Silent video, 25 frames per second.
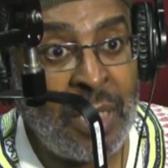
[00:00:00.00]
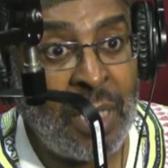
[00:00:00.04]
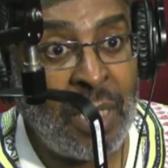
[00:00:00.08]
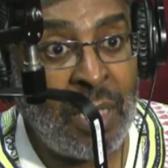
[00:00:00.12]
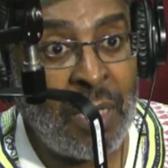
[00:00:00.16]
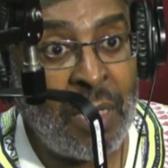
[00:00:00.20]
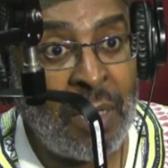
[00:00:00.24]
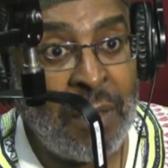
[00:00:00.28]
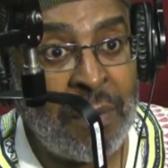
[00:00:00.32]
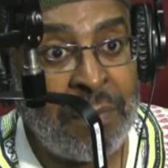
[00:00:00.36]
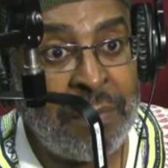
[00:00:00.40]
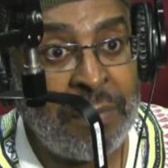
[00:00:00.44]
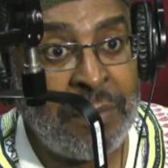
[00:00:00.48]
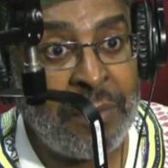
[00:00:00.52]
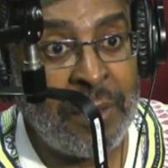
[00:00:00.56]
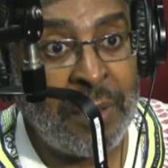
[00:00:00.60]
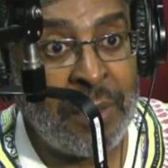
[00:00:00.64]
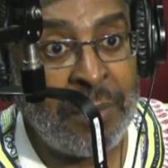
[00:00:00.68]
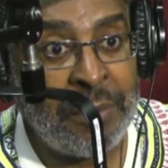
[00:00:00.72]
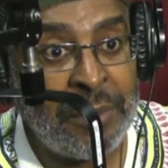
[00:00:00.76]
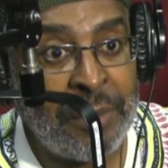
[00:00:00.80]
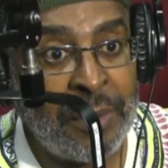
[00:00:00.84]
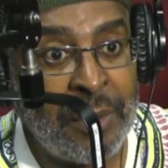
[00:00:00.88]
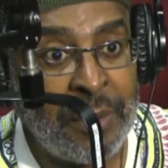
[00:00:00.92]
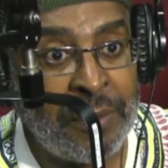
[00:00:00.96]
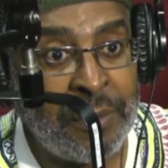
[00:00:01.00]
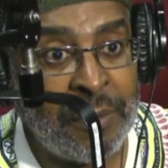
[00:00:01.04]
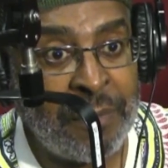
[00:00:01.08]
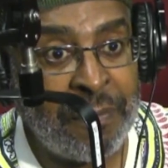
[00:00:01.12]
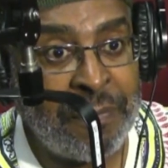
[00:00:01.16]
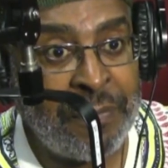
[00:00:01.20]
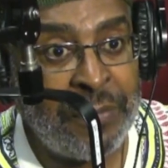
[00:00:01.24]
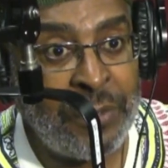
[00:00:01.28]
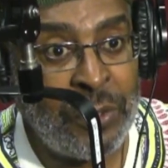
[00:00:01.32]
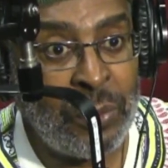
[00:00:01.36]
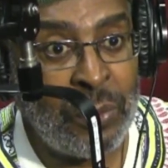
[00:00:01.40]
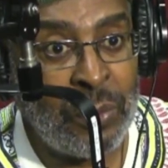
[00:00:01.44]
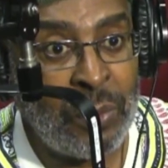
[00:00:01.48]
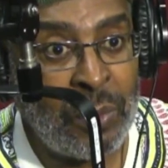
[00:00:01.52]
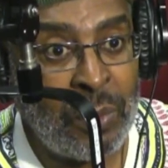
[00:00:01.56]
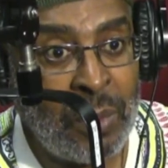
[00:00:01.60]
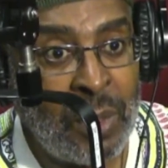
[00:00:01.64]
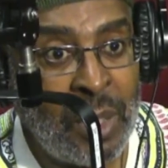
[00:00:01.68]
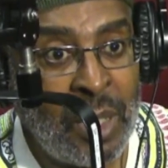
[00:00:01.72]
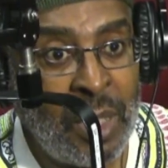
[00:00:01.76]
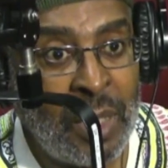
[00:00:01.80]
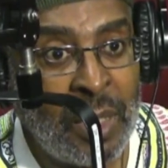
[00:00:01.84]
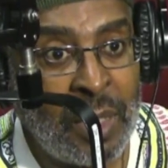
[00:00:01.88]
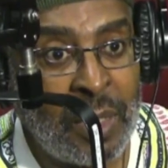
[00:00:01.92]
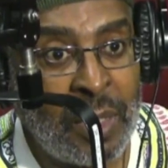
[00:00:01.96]
of the, the, the few
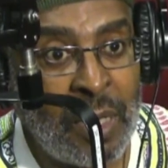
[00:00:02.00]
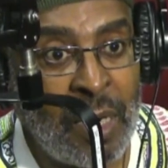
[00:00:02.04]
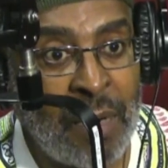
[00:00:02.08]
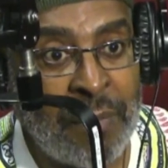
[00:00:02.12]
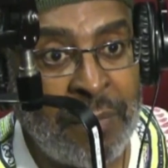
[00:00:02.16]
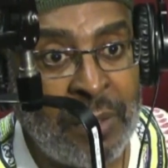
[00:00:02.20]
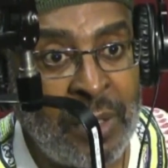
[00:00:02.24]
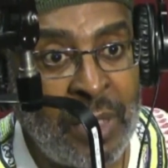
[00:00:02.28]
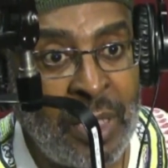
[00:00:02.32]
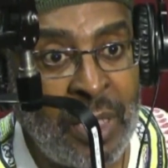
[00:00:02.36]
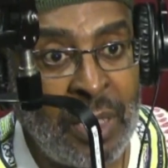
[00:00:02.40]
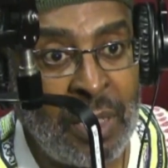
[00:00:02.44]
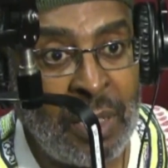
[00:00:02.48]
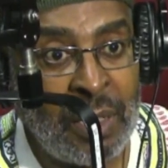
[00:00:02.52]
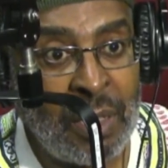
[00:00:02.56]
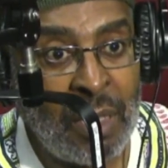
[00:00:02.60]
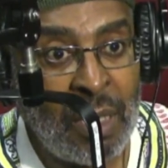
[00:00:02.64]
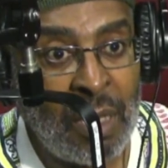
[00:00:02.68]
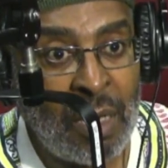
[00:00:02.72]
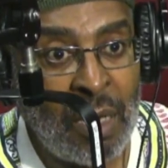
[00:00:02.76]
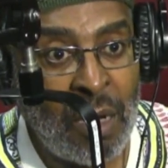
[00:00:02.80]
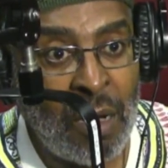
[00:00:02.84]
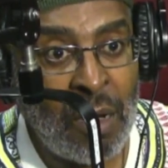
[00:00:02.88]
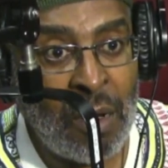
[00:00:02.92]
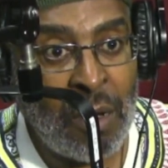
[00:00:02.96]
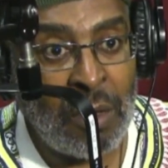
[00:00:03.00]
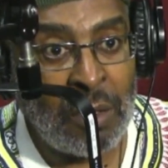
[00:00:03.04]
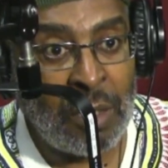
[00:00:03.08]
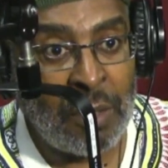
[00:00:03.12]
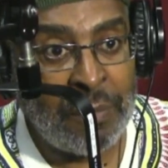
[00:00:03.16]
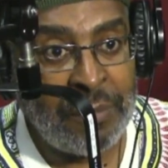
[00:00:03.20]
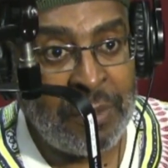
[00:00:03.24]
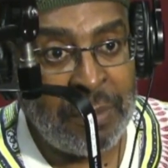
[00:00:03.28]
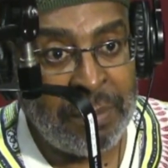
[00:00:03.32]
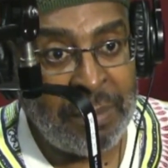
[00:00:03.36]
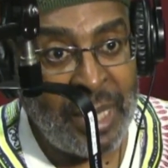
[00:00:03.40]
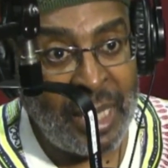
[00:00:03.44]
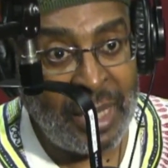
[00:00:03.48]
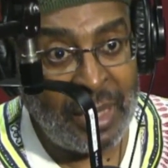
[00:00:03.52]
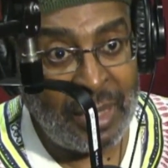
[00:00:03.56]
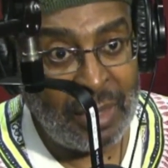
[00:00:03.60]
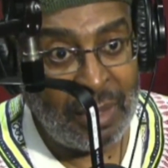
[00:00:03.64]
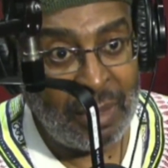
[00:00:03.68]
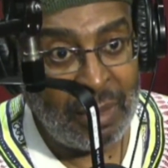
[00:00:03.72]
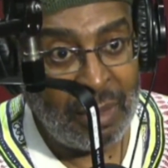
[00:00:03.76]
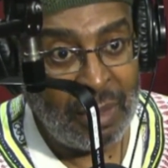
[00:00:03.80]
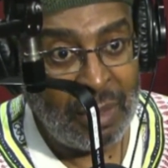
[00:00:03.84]
governing all of the many.